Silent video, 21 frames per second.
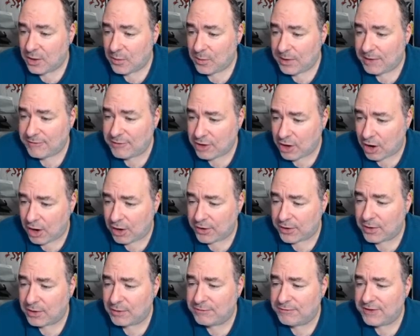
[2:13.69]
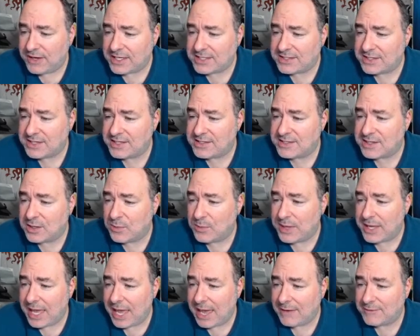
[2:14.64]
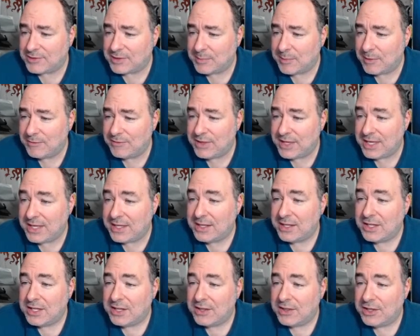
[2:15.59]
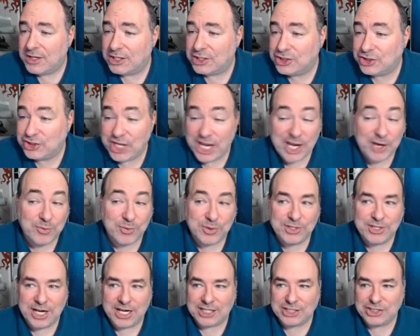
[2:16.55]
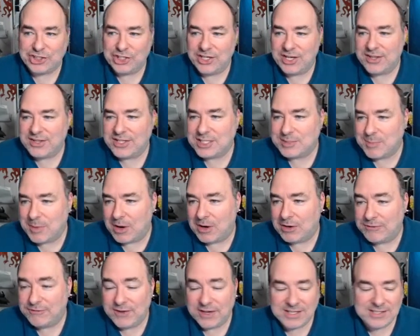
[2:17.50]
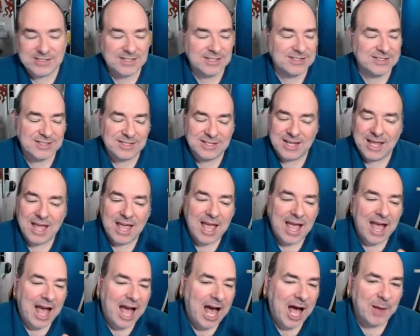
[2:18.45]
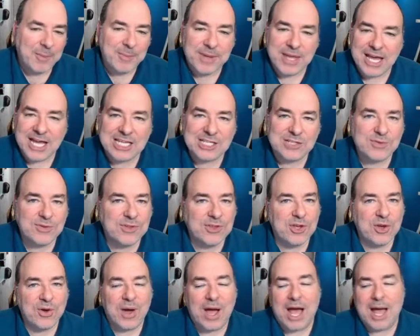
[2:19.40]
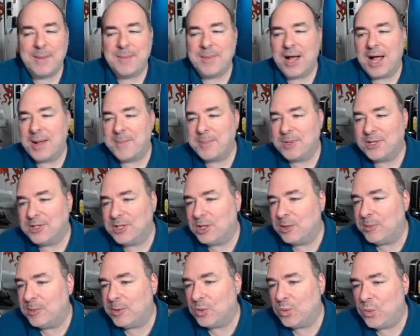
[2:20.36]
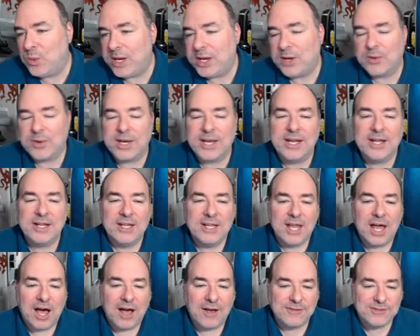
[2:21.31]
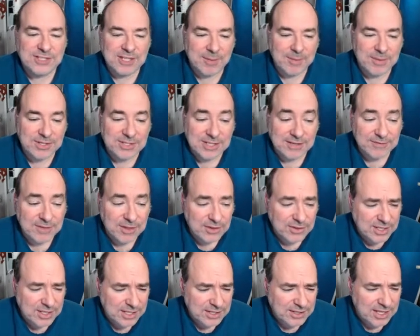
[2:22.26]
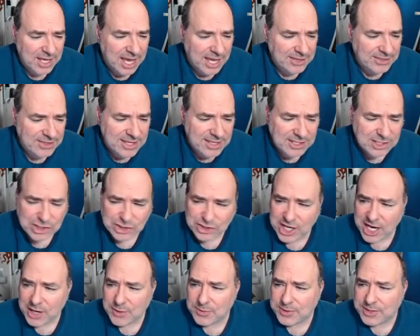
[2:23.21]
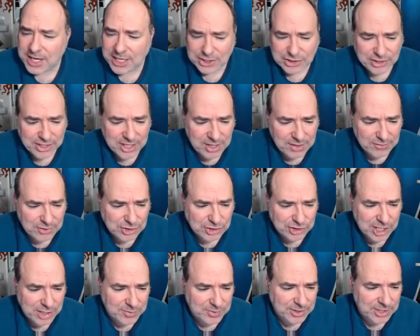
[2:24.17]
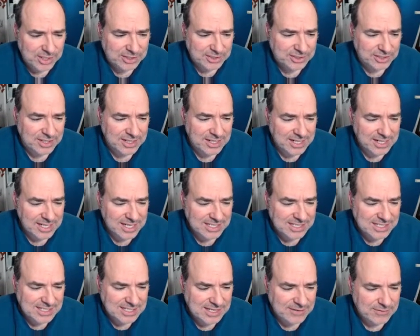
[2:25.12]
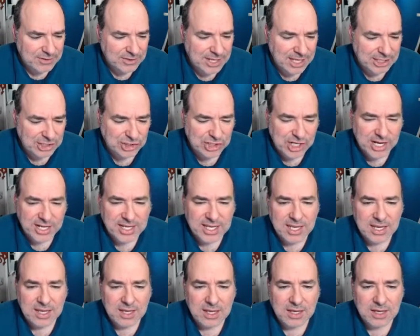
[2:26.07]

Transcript: We have the audio fixes, and we have some of the shake reduction and the smart fixes. And I'll be honest with you, I'm a little bit weary of some of the stuff. I think the shake reduction, I don't know if the shake reduction, is this even that shaky?